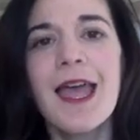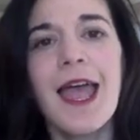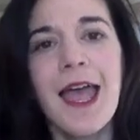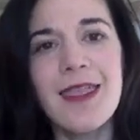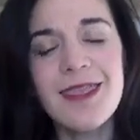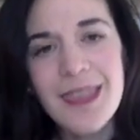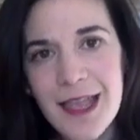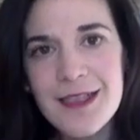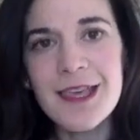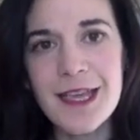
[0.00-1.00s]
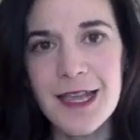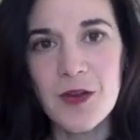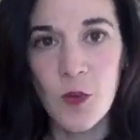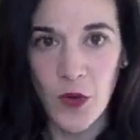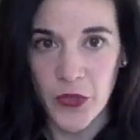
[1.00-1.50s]
and then dig into
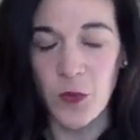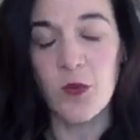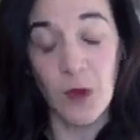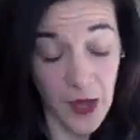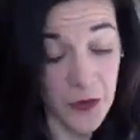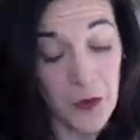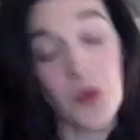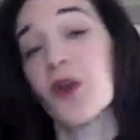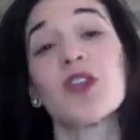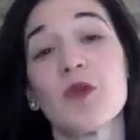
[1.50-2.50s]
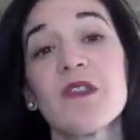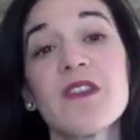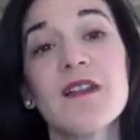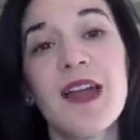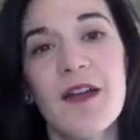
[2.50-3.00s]
what the other work you
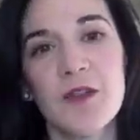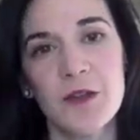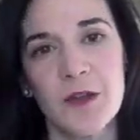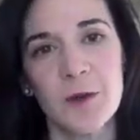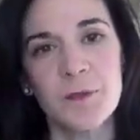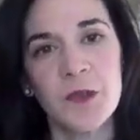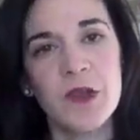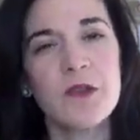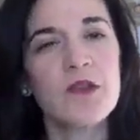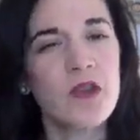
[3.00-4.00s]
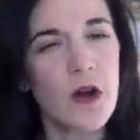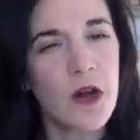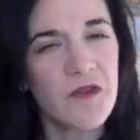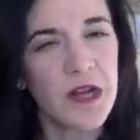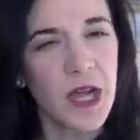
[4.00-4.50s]
still have to do. Start off
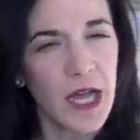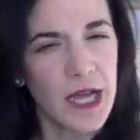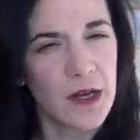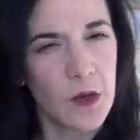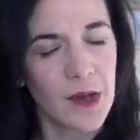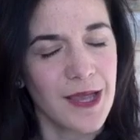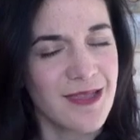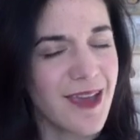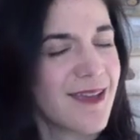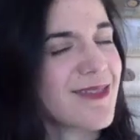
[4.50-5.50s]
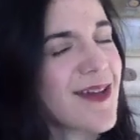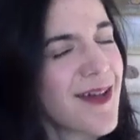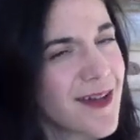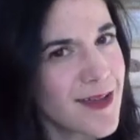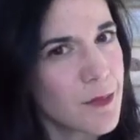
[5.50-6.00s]
at a high note and take
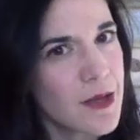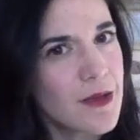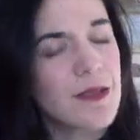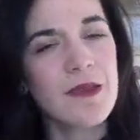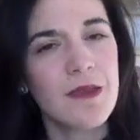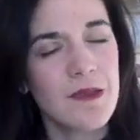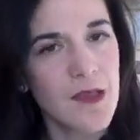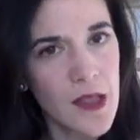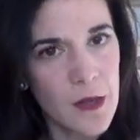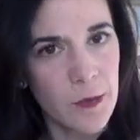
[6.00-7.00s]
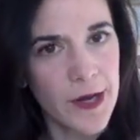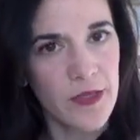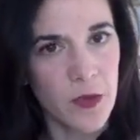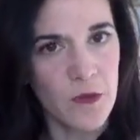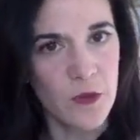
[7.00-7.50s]
time to celebrate
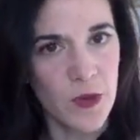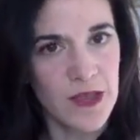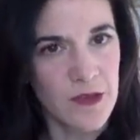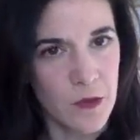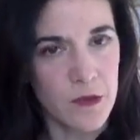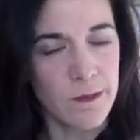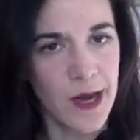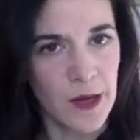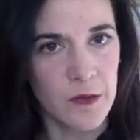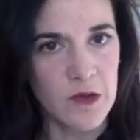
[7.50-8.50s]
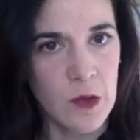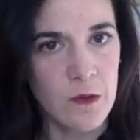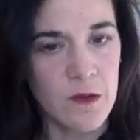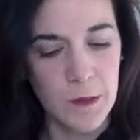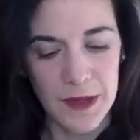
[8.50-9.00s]
those wins and those milestones,
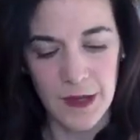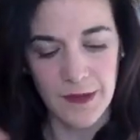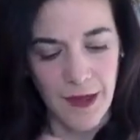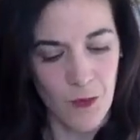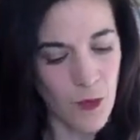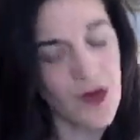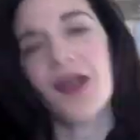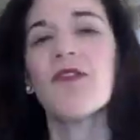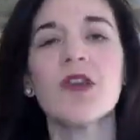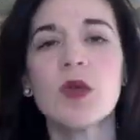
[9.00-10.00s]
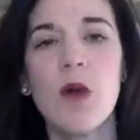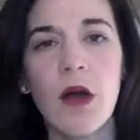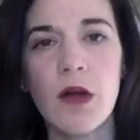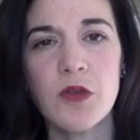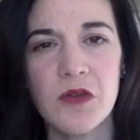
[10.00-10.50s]
because wherever you are
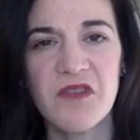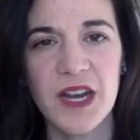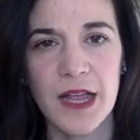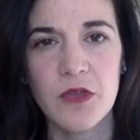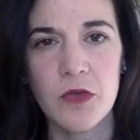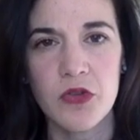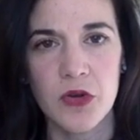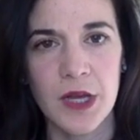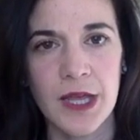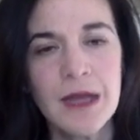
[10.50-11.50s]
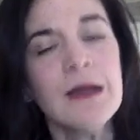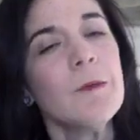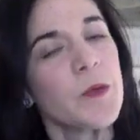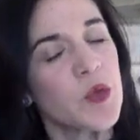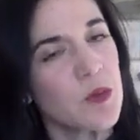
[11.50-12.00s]
on your financial journey,
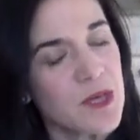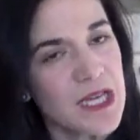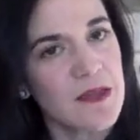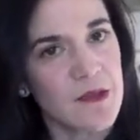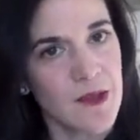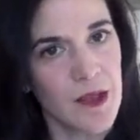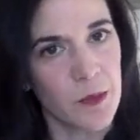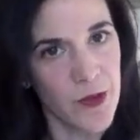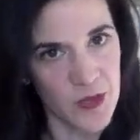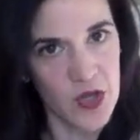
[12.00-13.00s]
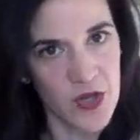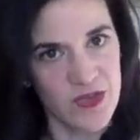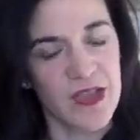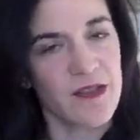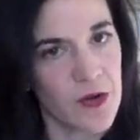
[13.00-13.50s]
you need to celebrate the good
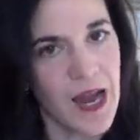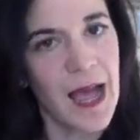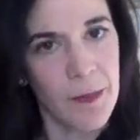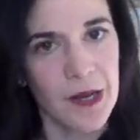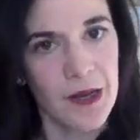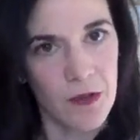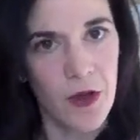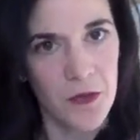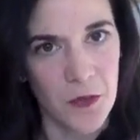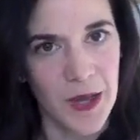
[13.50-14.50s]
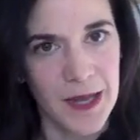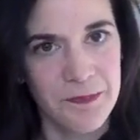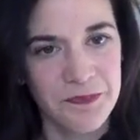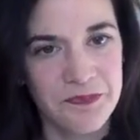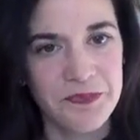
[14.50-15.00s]
things that are happening along the way,
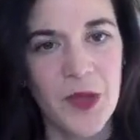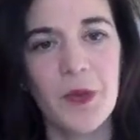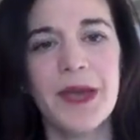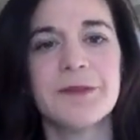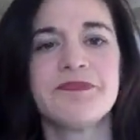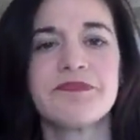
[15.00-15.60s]
okay?